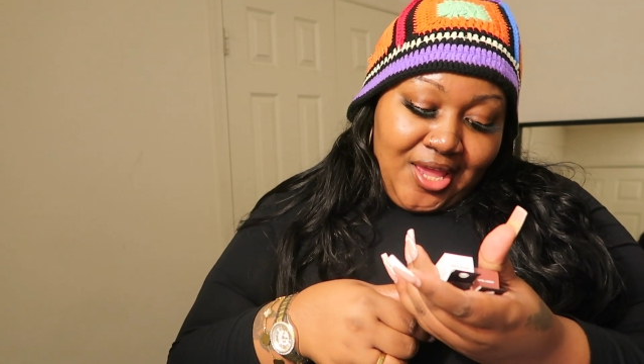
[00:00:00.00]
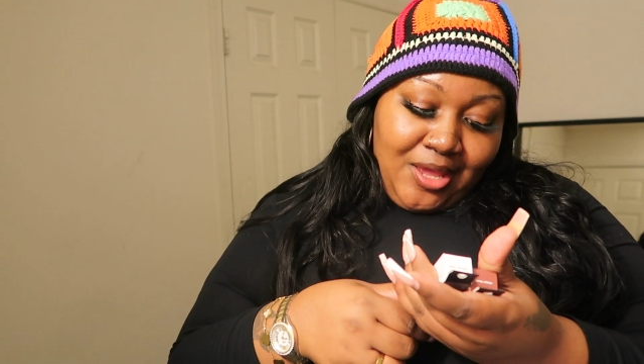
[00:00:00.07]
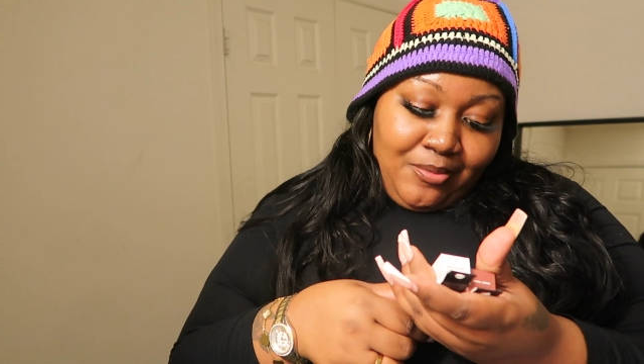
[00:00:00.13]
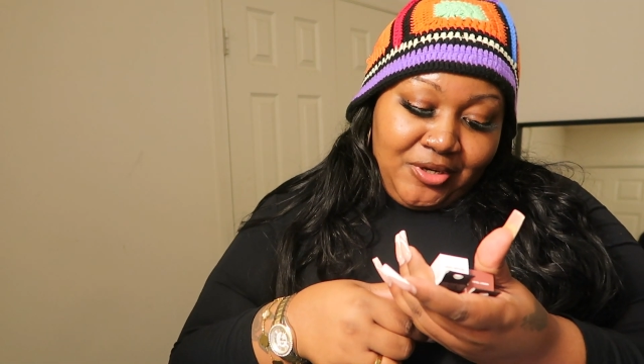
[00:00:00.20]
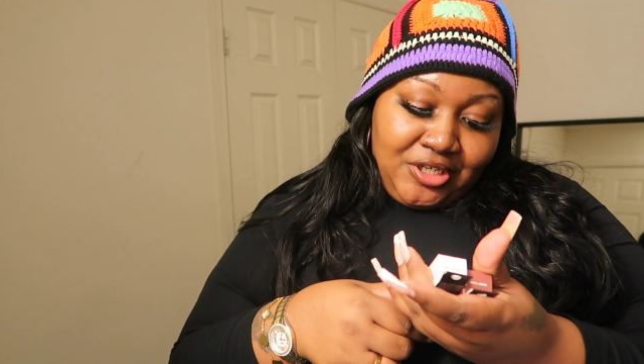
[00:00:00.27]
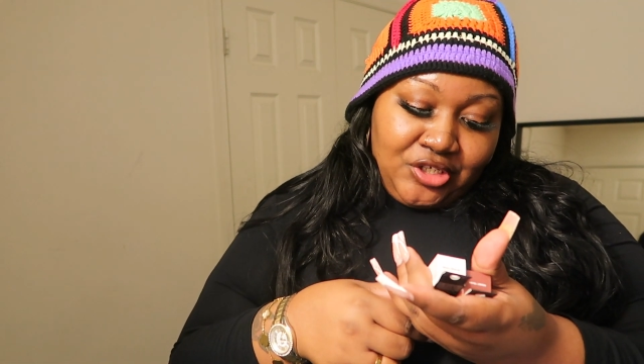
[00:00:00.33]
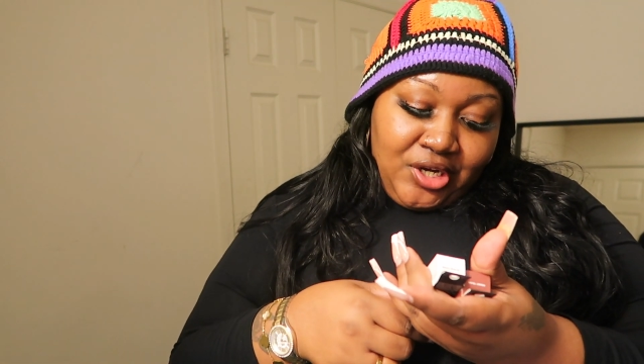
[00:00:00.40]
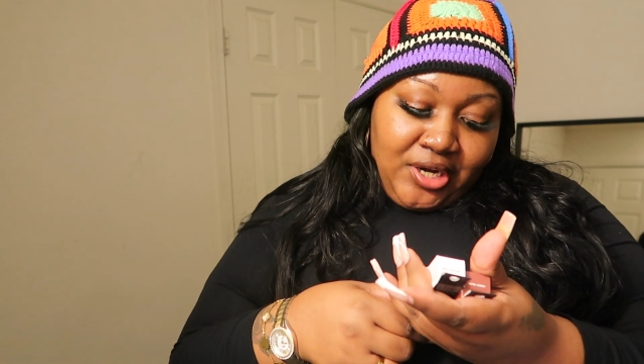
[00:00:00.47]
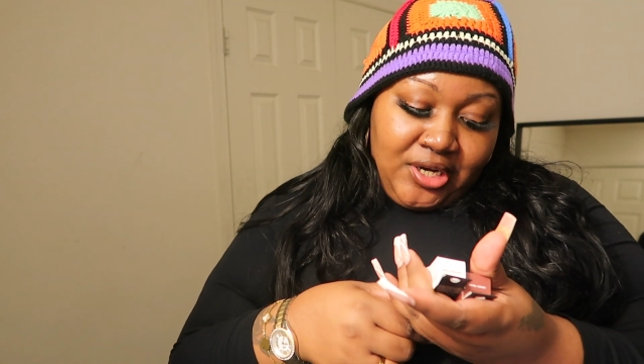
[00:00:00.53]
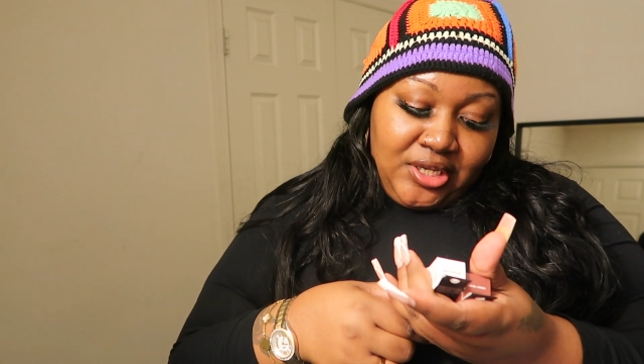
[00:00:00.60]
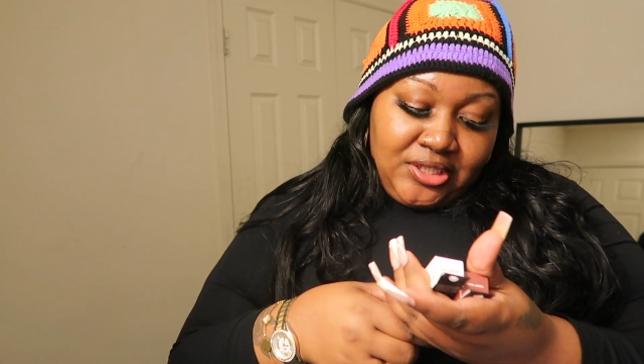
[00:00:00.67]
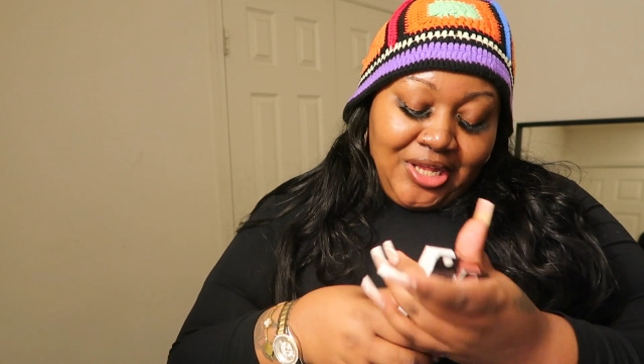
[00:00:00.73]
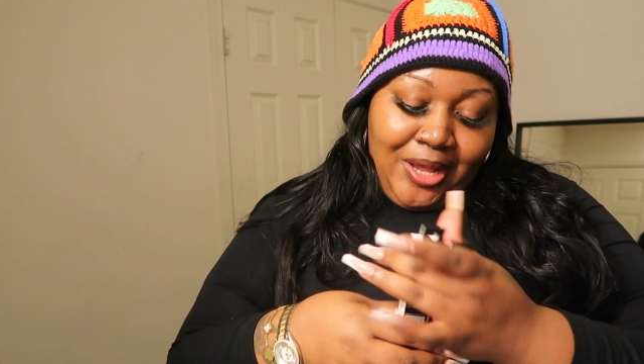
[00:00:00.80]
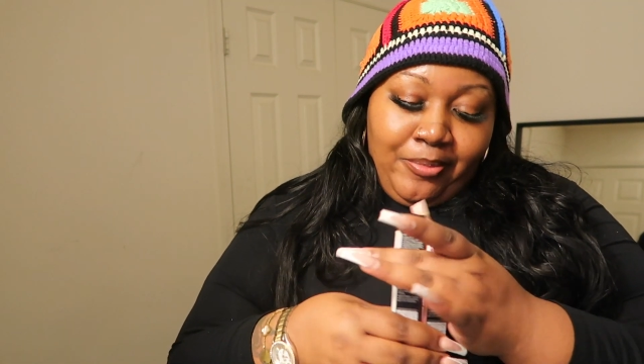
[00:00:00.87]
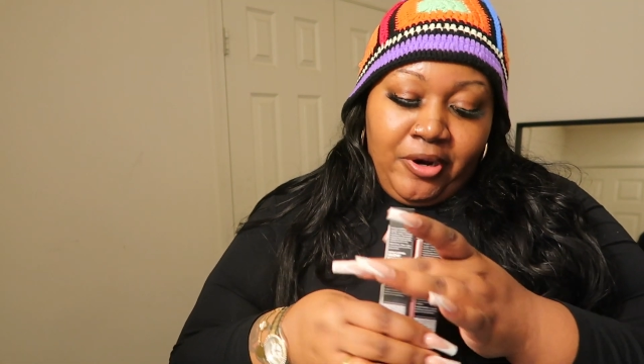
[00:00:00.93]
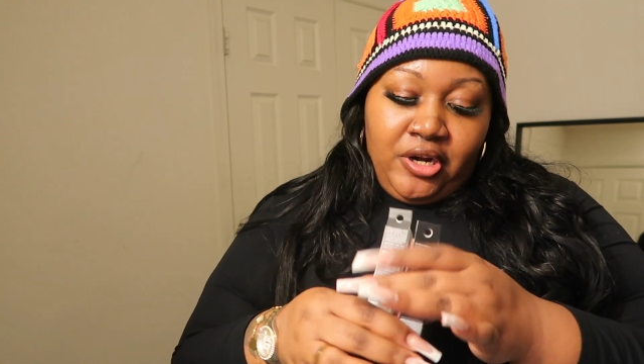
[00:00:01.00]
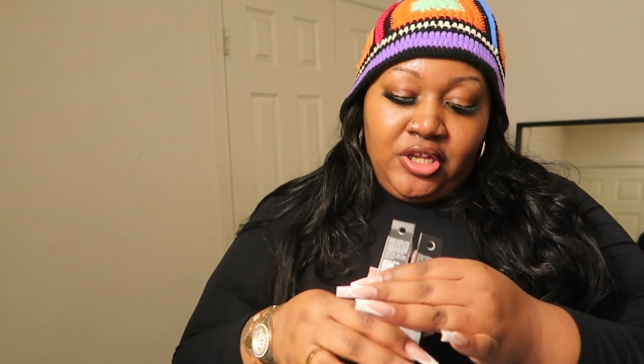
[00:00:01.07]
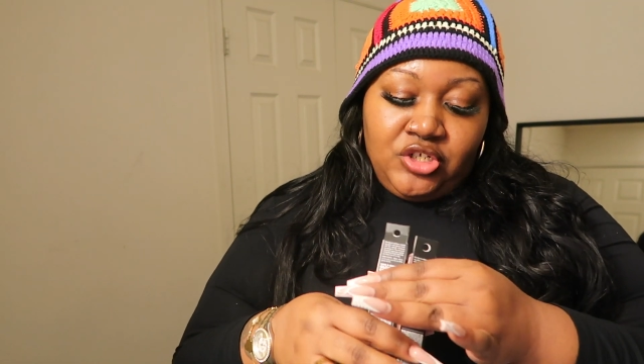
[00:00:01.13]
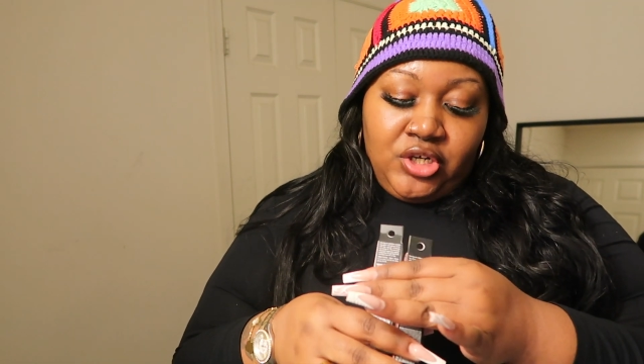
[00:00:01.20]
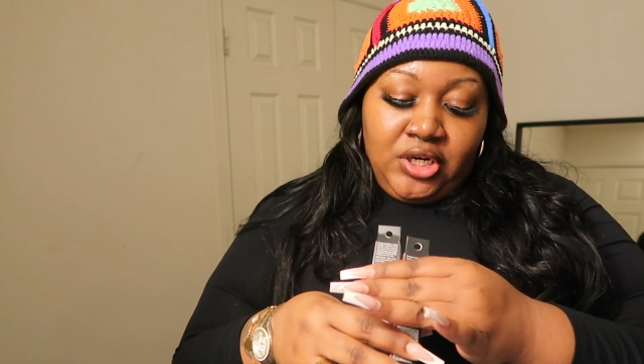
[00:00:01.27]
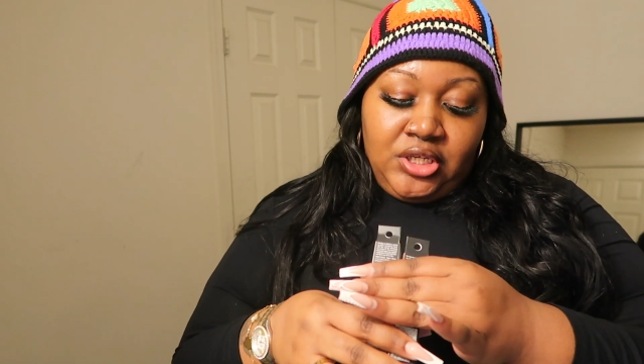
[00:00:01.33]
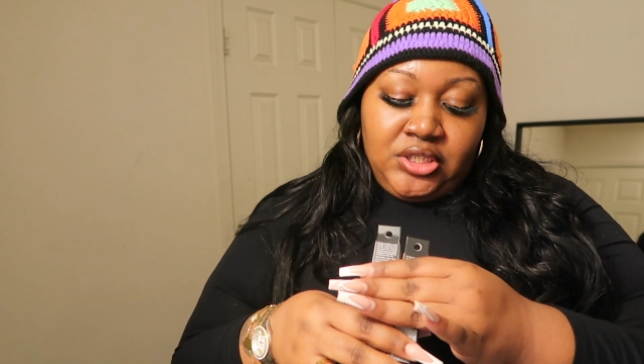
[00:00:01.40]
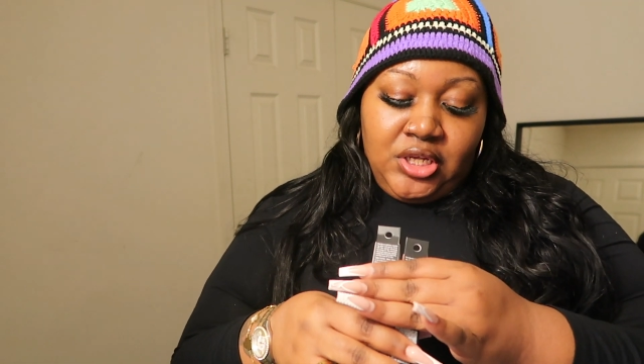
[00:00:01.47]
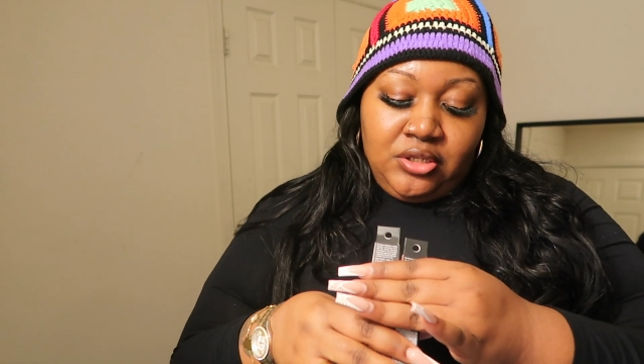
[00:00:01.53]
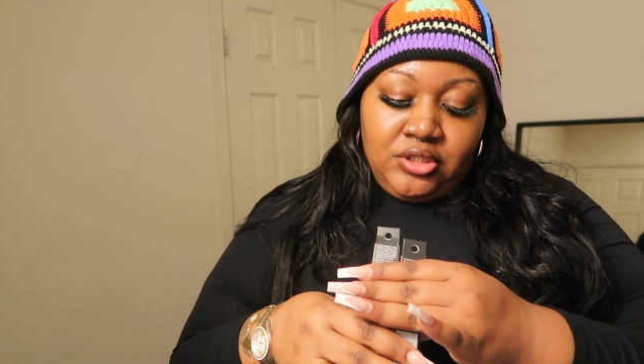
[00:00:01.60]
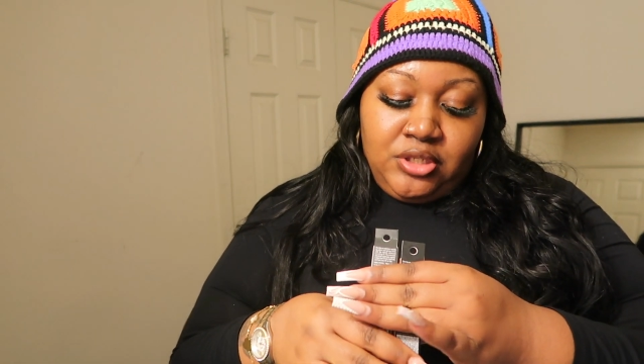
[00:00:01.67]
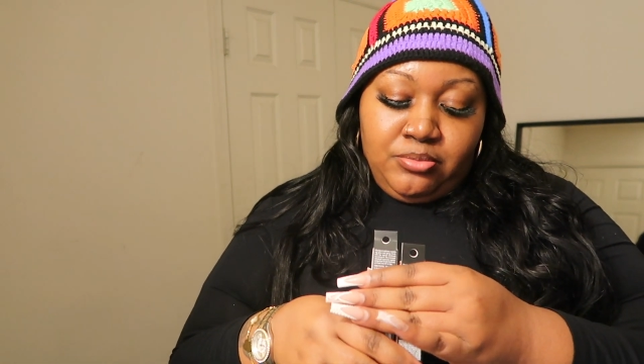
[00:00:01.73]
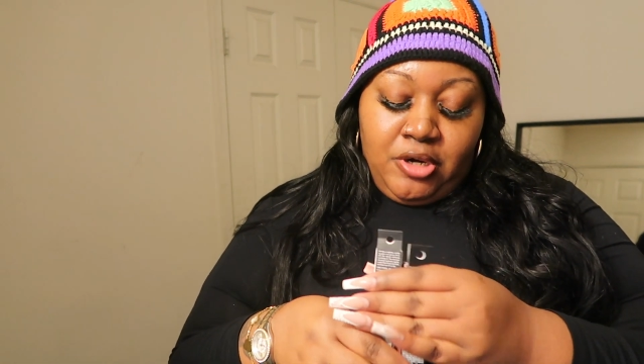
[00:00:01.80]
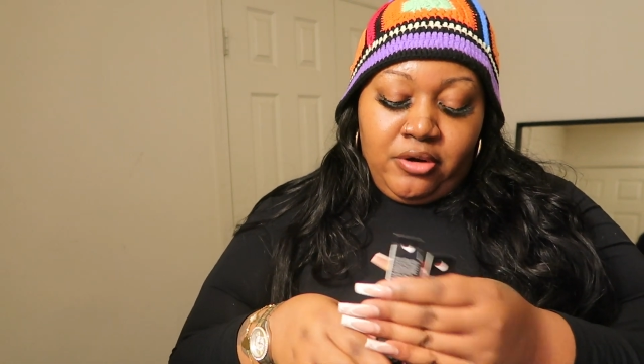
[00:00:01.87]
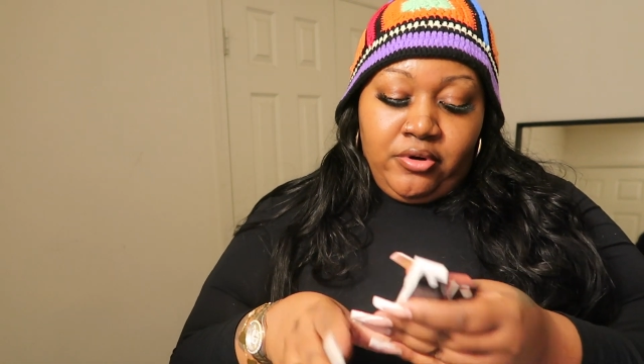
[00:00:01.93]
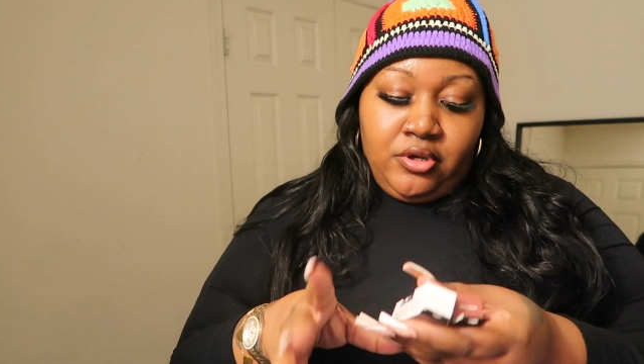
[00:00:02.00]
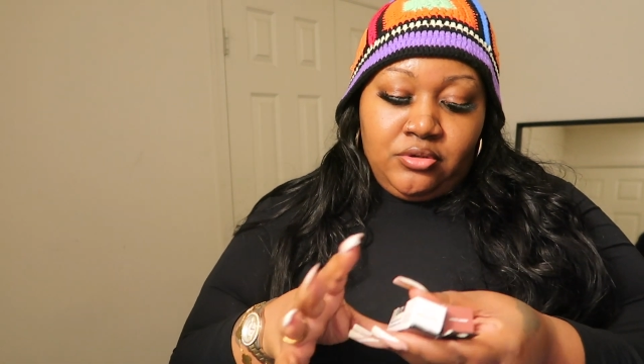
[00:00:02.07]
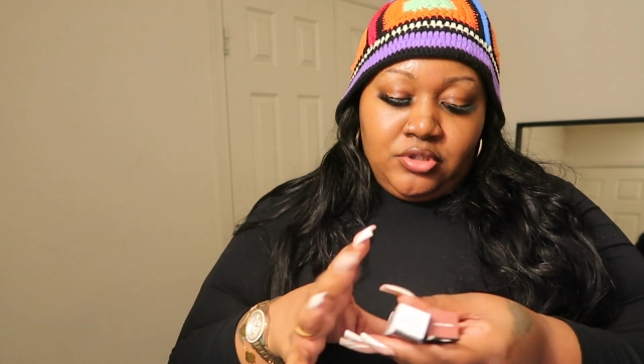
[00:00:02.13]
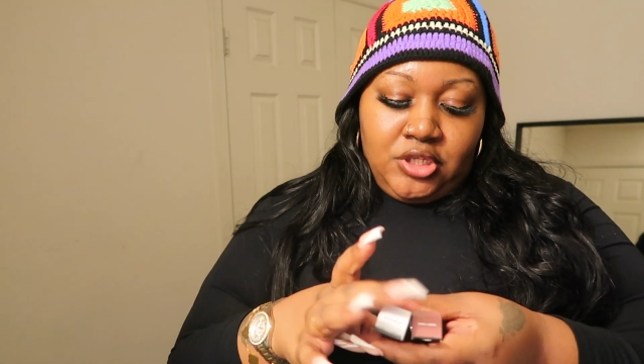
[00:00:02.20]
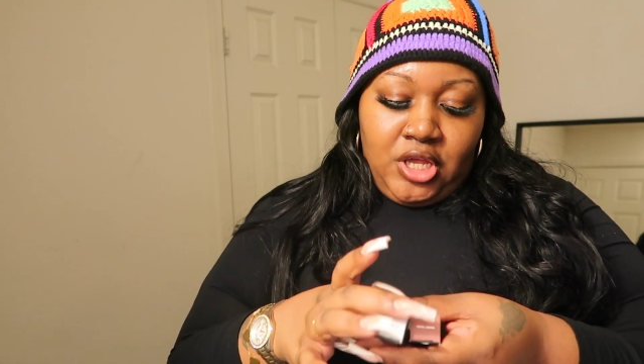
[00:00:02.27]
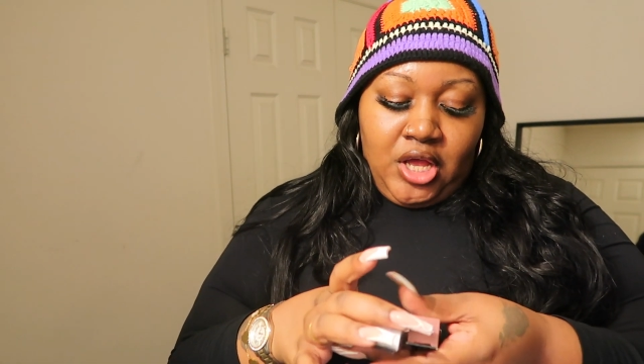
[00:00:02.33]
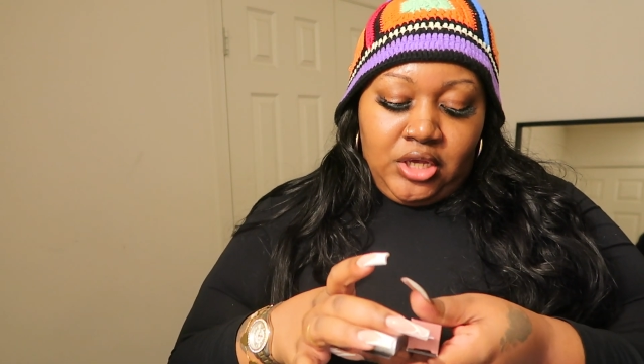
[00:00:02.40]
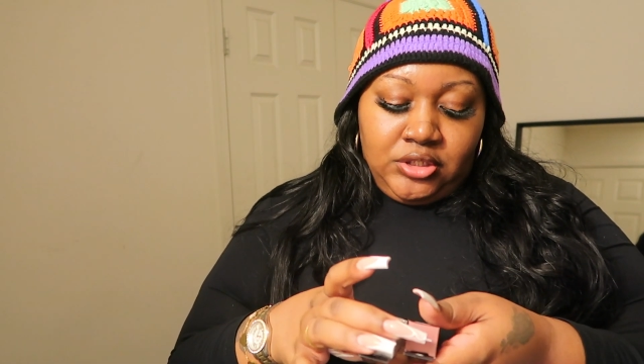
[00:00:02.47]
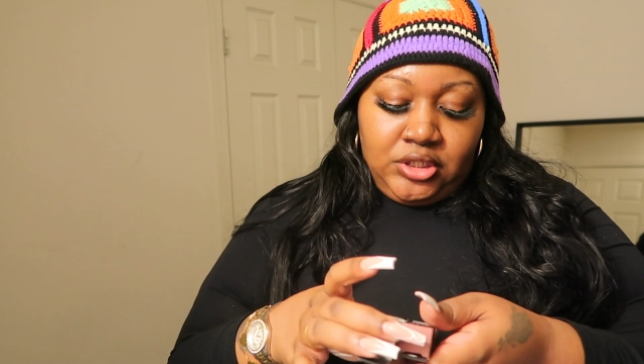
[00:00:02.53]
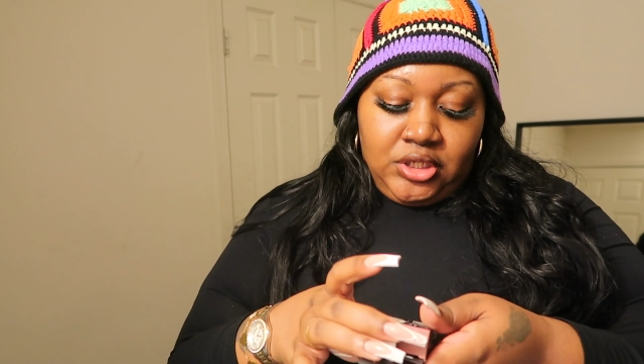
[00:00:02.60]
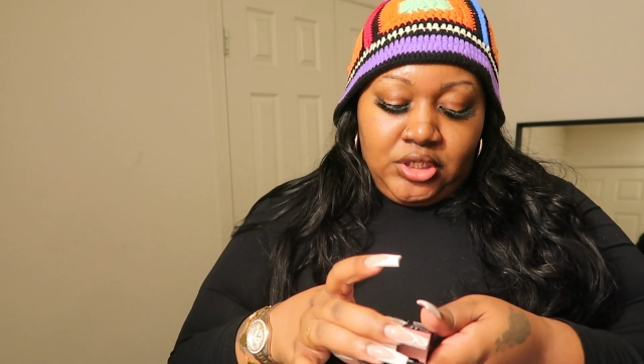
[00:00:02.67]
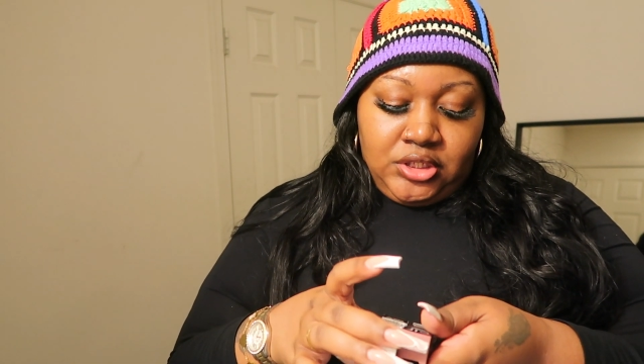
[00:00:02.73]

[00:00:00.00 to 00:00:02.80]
i came with to try these i probably try these out tomorrow so y'all see